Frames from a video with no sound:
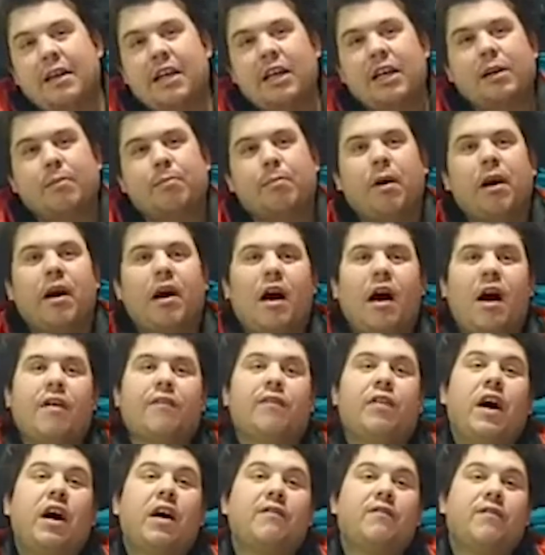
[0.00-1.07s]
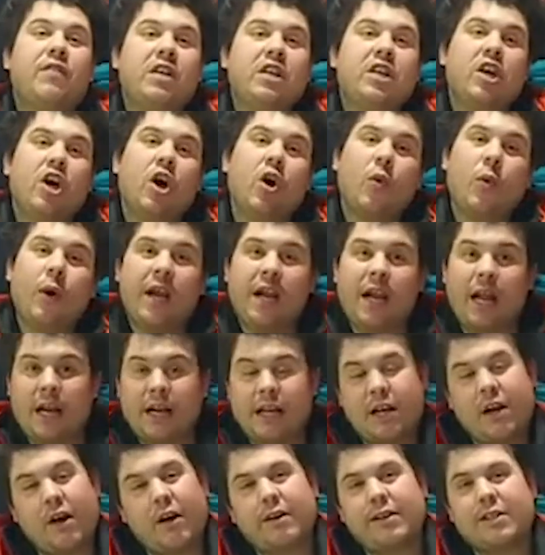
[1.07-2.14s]
team of Haviko and
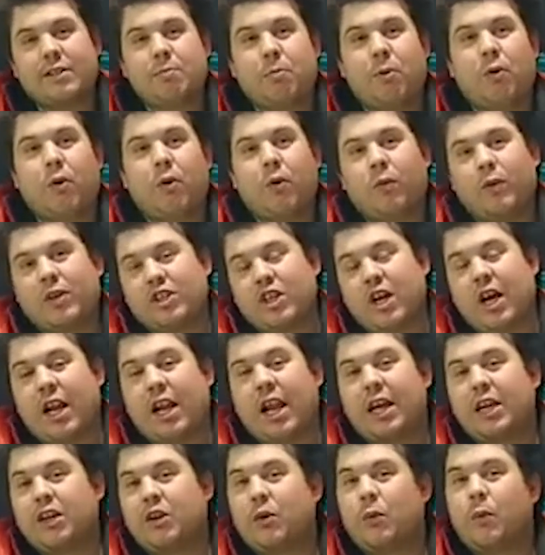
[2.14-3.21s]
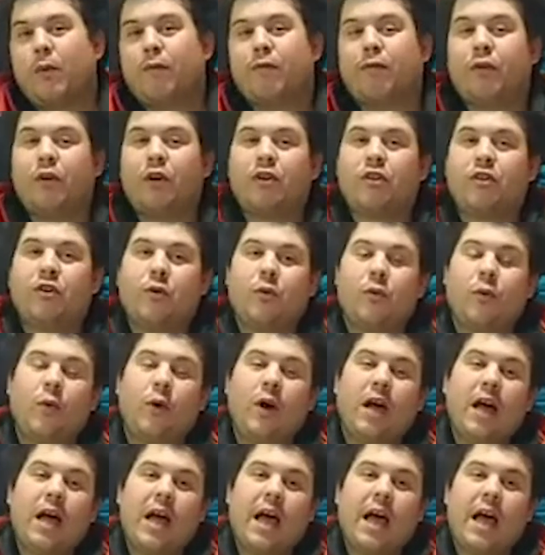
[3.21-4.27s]
Eddie Osborne, which I like to refer to
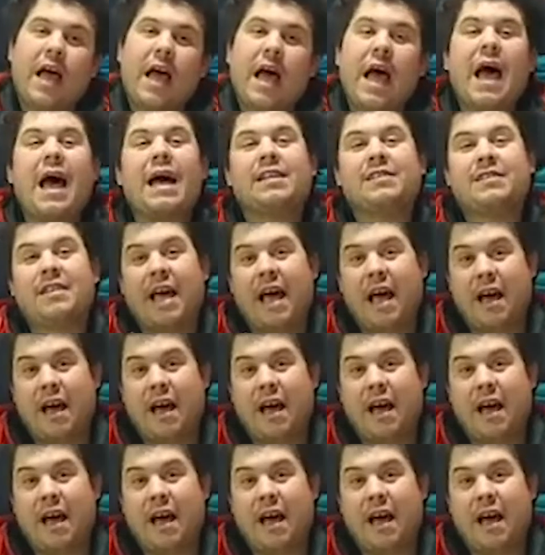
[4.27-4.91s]
as